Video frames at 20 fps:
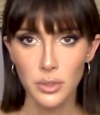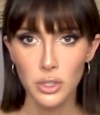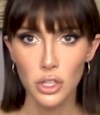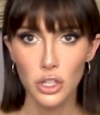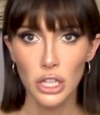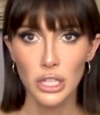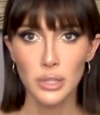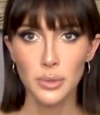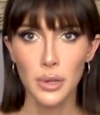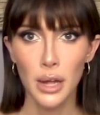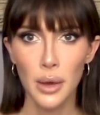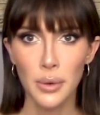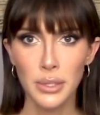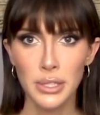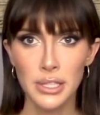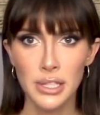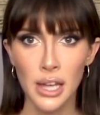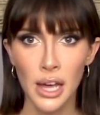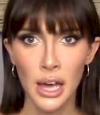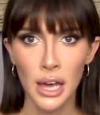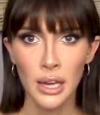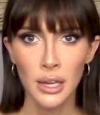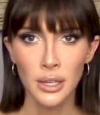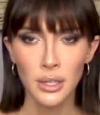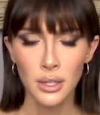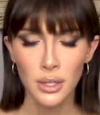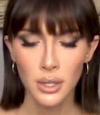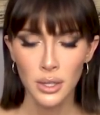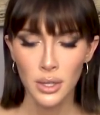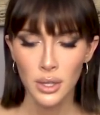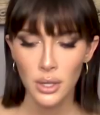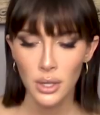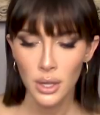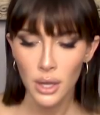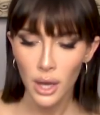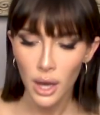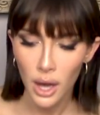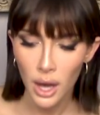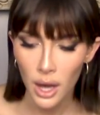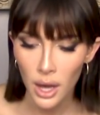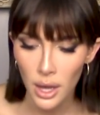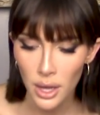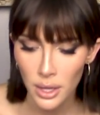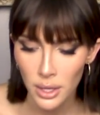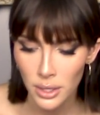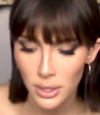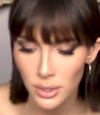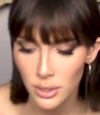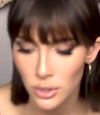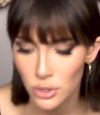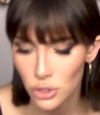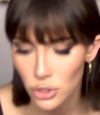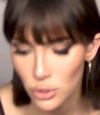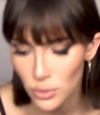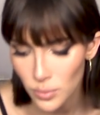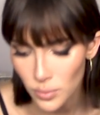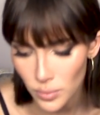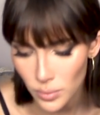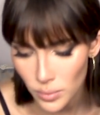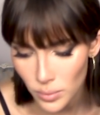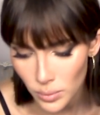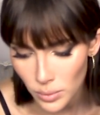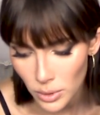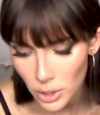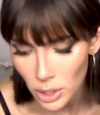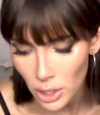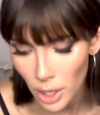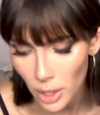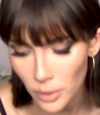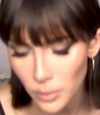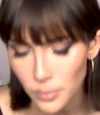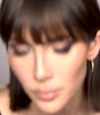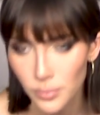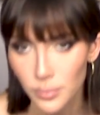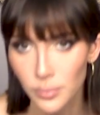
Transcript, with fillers: So that's what I would say. Uh you know,